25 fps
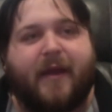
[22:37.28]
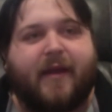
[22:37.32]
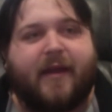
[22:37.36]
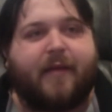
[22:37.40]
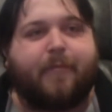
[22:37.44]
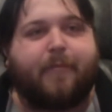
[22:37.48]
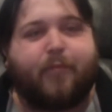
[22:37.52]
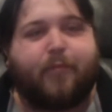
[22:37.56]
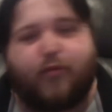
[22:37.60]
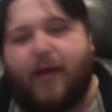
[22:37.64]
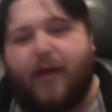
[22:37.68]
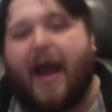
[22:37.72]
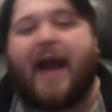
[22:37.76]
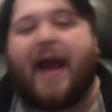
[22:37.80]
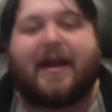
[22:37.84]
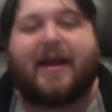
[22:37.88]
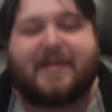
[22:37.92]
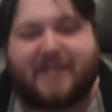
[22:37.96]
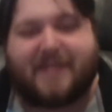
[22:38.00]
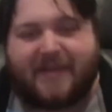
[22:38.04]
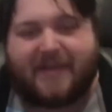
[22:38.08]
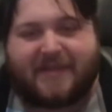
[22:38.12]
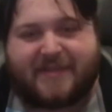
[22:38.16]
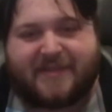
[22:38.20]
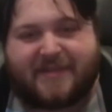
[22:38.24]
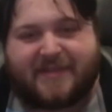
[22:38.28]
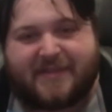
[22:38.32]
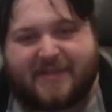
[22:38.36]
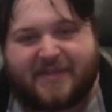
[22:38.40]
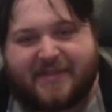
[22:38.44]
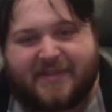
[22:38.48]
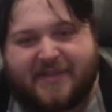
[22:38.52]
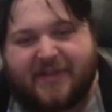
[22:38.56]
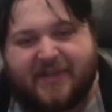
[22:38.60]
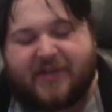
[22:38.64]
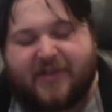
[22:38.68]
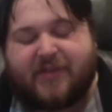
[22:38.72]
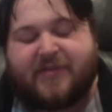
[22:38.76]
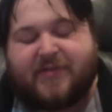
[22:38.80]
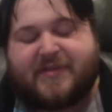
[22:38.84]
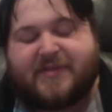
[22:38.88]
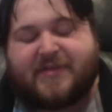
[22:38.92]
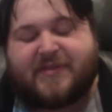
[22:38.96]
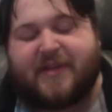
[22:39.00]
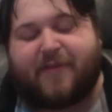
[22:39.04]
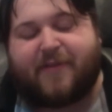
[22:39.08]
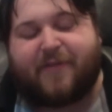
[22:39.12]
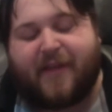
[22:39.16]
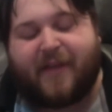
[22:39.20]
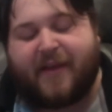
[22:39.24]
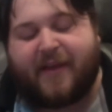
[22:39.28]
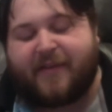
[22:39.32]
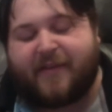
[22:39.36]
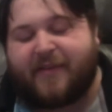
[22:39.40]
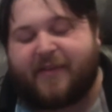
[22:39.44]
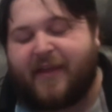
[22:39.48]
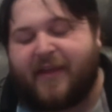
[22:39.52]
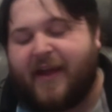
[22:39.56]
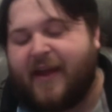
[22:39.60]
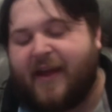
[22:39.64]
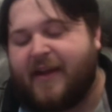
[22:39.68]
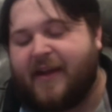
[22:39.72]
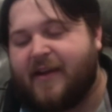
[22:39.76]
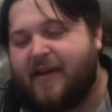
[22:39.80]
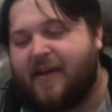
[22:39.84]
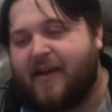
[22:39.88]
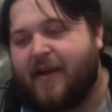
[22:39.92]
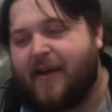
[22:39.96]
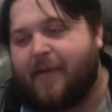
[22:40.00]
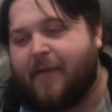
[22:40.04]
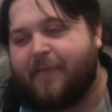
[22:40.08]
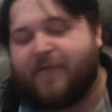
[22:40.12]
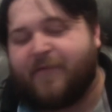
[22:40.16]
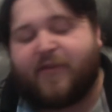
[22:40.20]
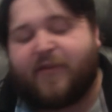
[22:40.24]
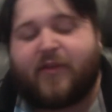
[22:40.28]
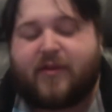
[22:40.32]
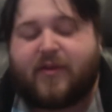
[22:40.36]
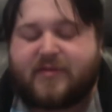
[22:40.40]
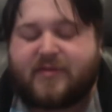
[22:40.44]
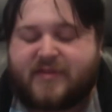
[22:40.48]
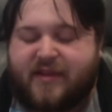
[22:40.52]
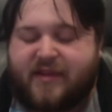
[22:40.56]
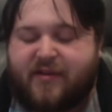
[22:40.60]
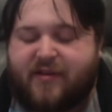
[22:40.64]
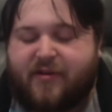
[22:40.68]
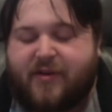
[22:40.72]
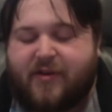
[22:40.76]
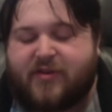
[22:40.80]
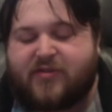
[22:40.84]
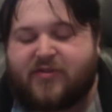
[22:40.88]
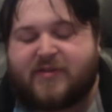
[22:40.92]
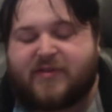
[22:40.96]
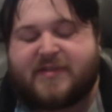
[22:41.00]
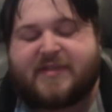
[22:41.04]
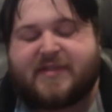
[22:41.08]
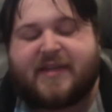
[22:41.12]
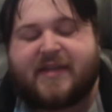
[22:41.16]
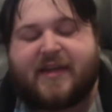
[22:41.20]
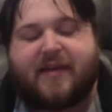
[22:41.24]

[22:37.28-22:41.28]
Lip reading: practice to do stuff like that for those that are interested.